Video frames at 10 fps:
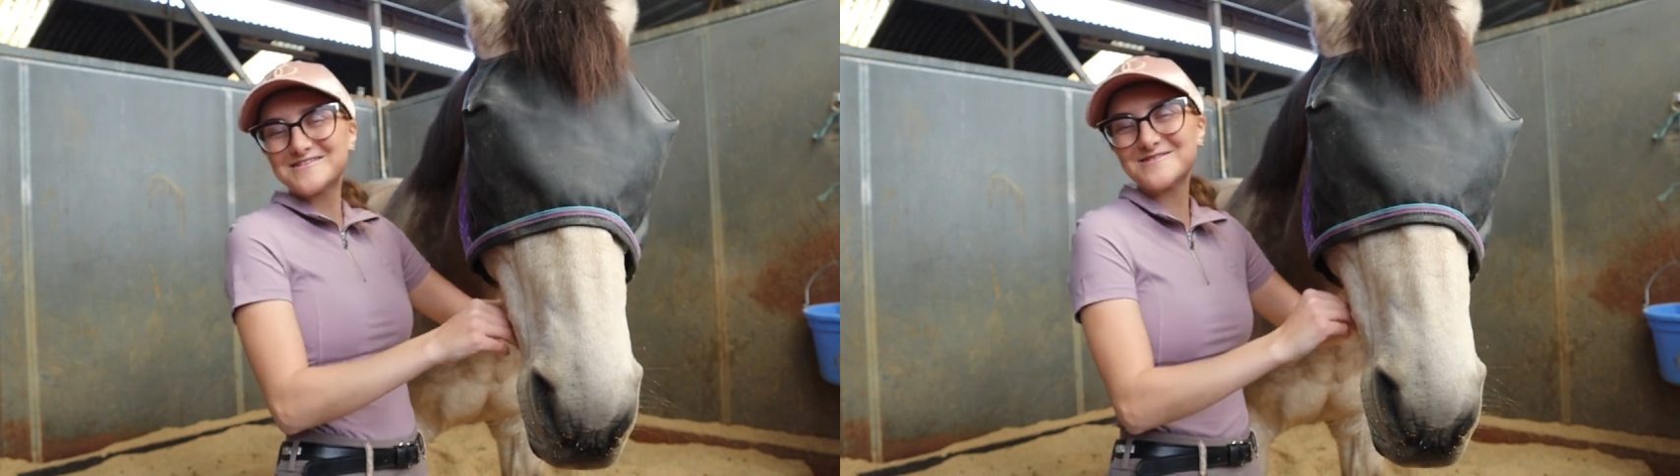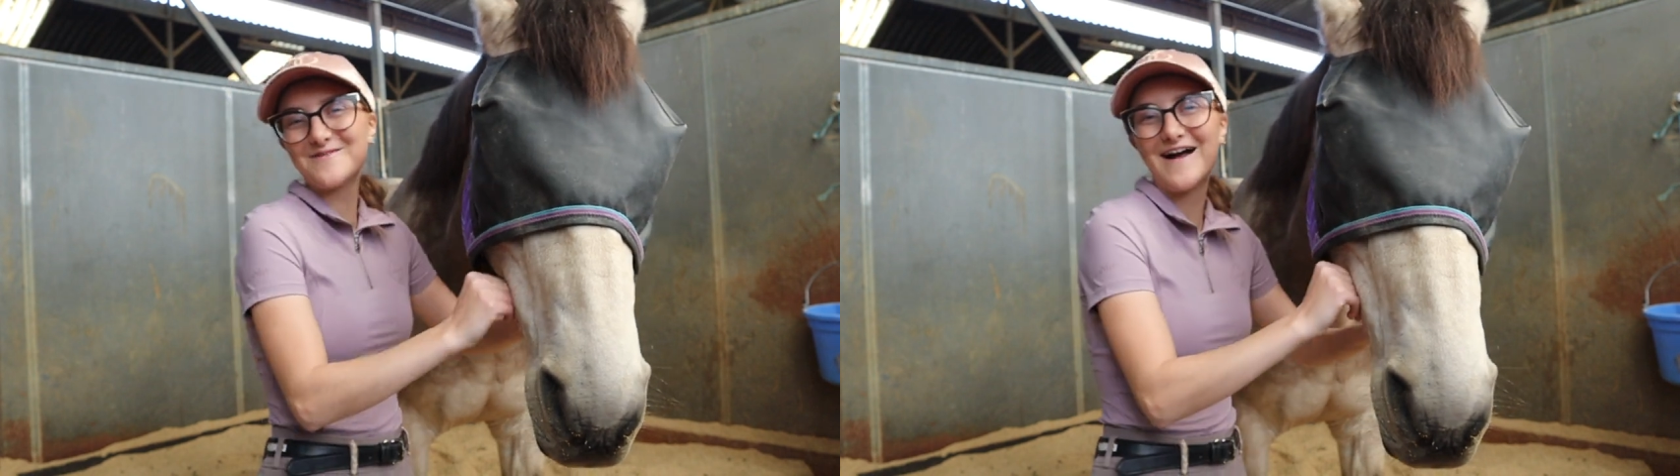
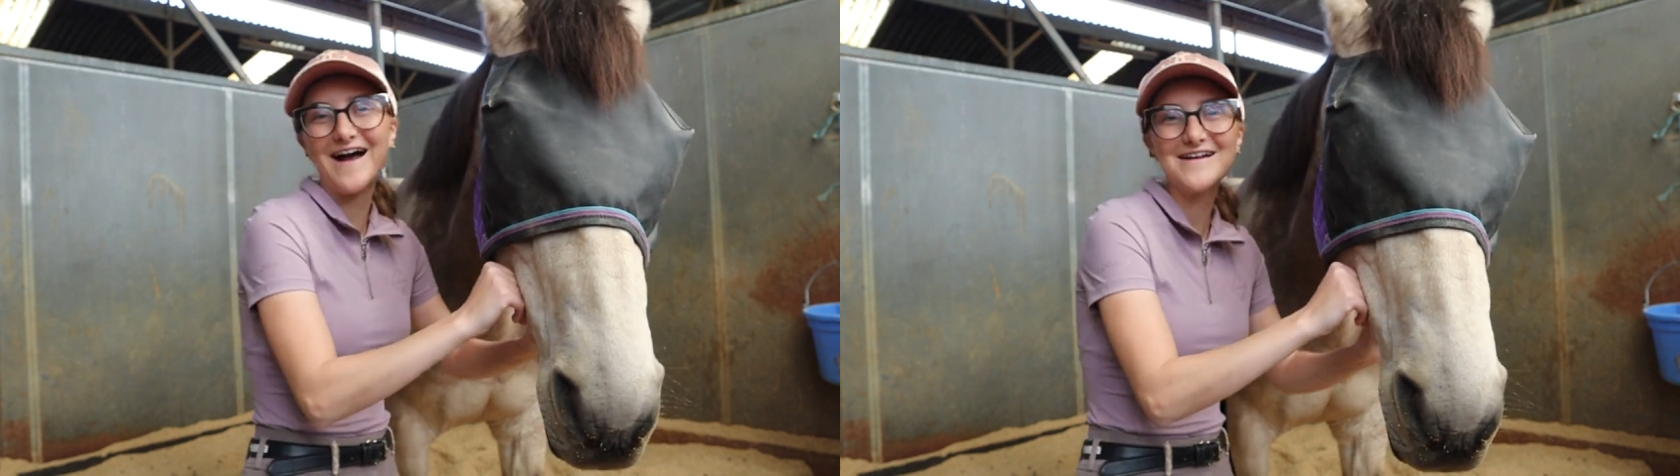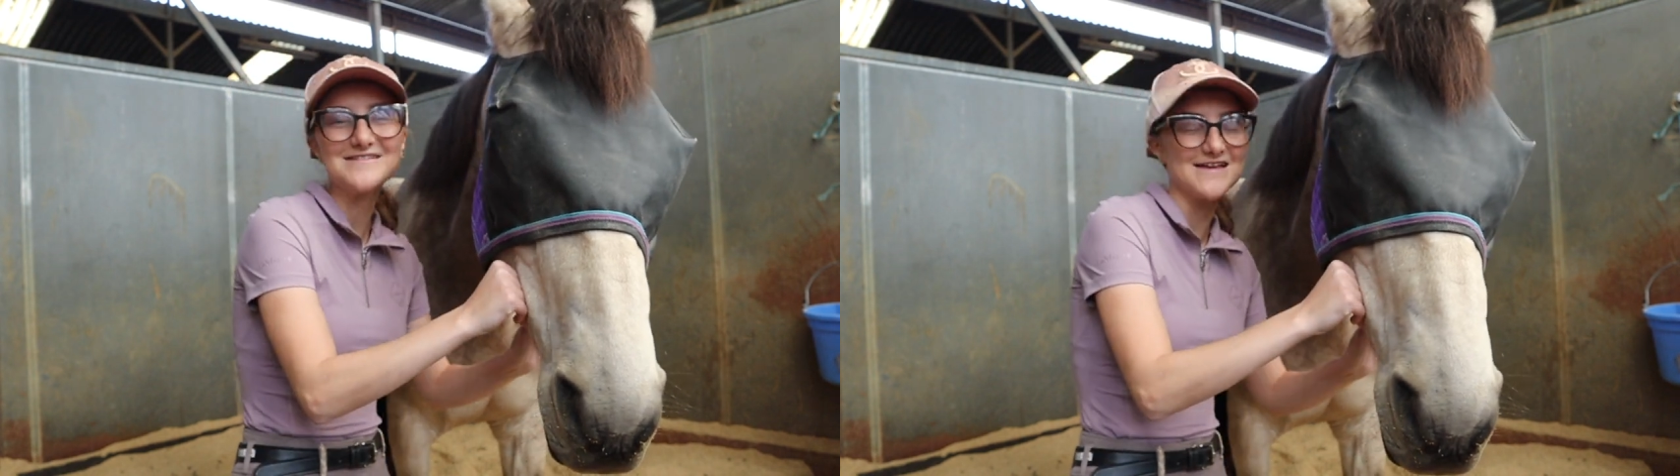the
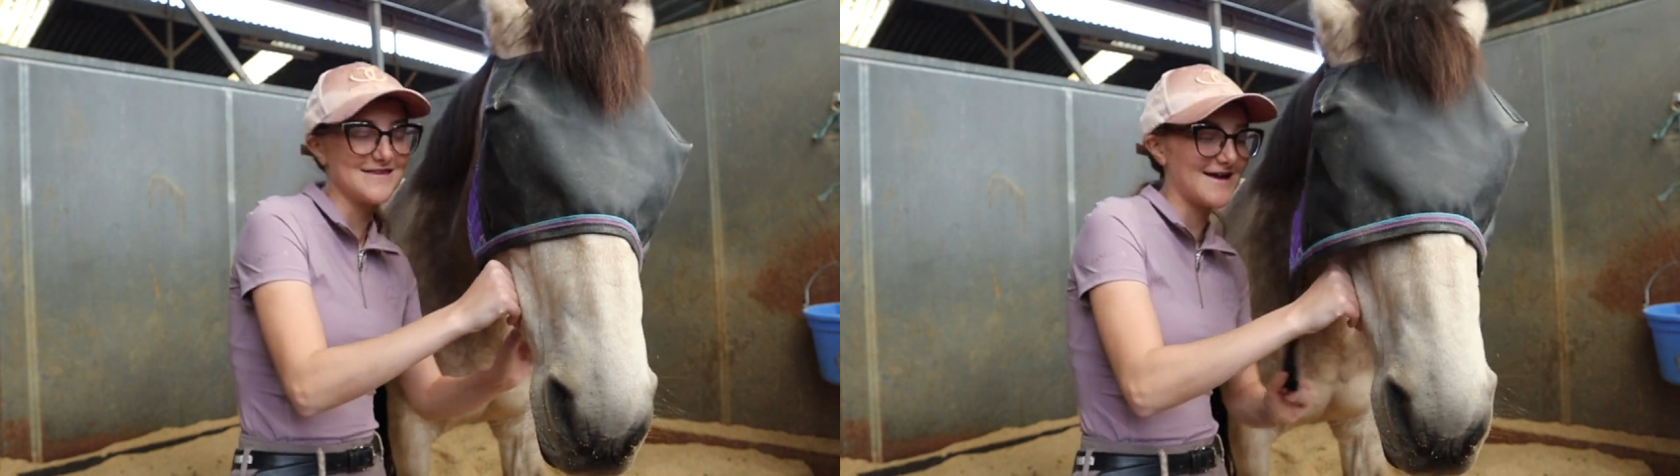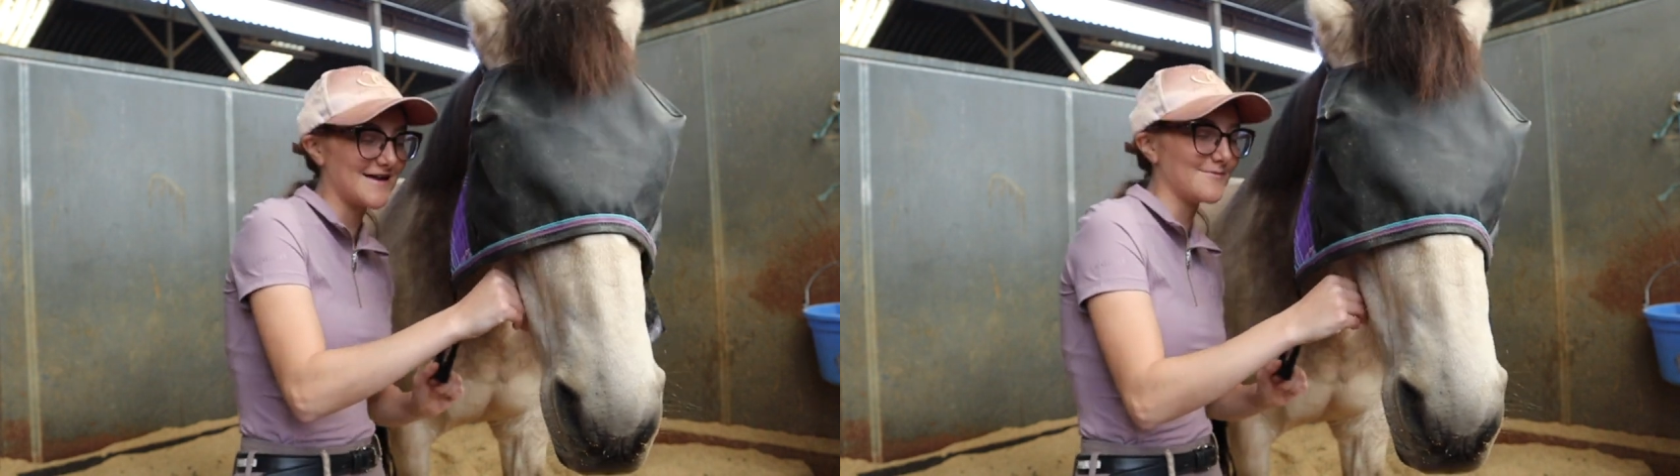patch and
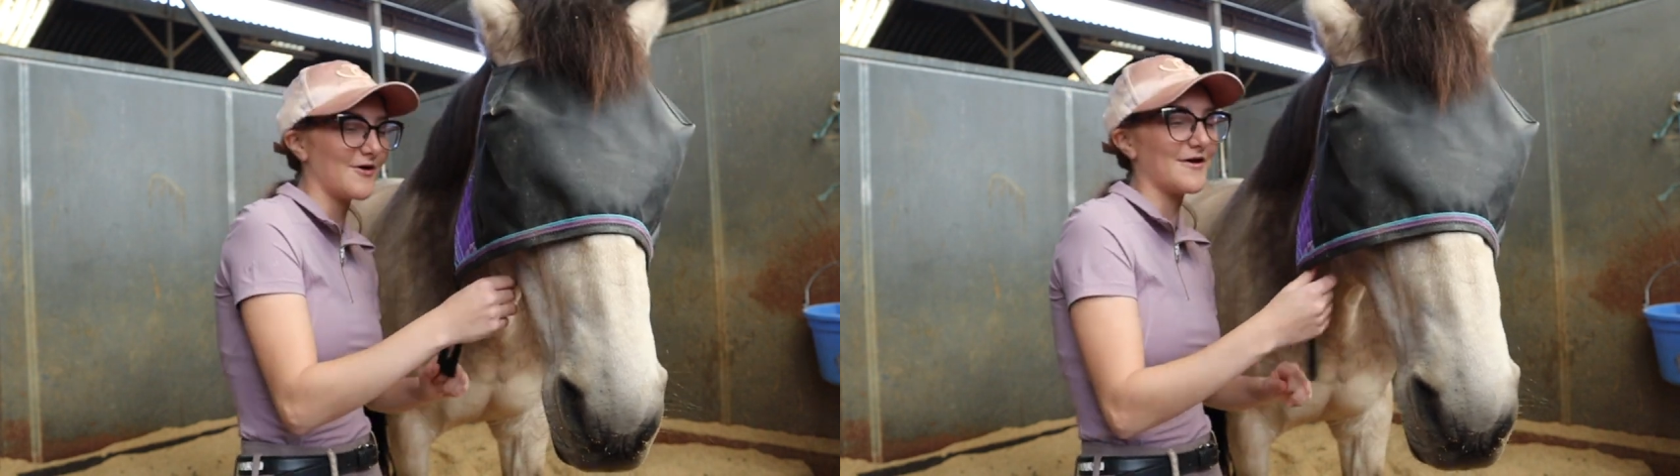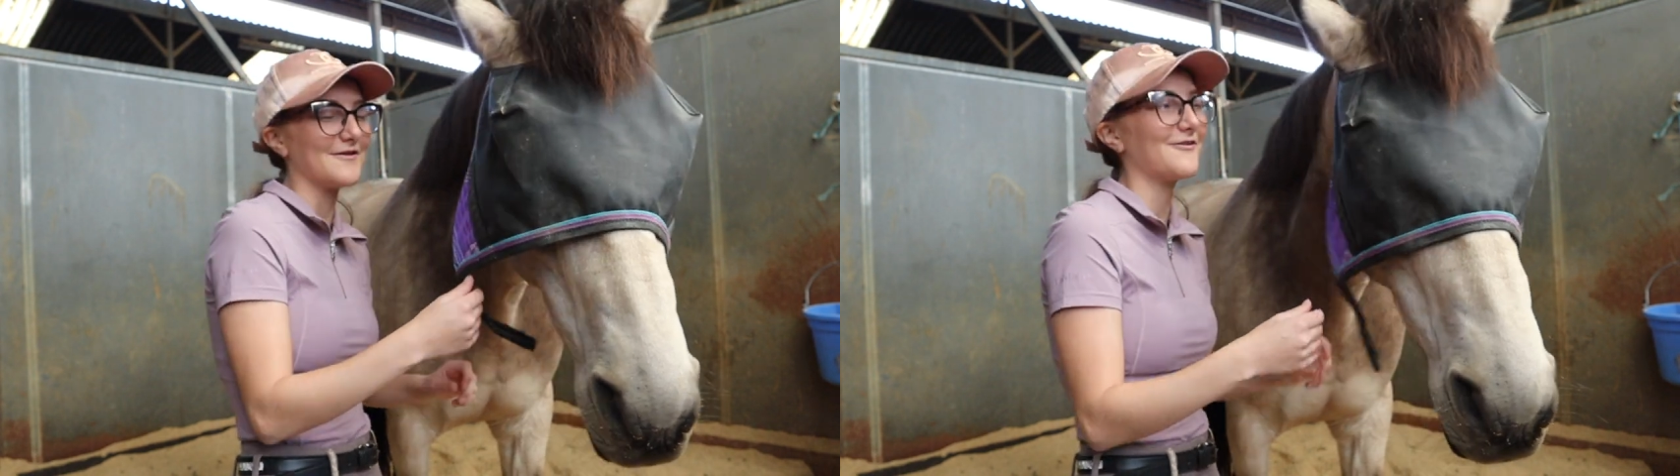the head bonnet.